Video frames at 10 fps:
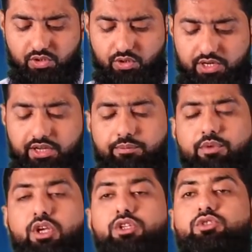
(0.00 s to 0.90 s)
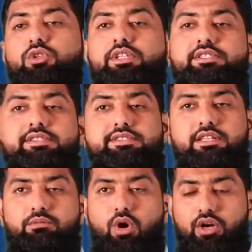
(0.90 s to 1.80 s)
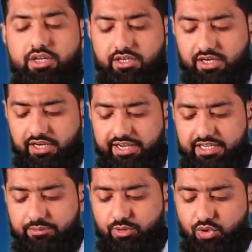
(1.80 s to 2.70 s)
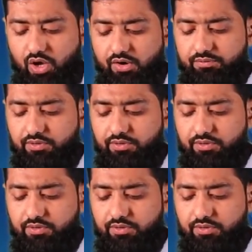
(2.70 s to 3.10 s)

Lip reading: Okay, so this is the border attribute of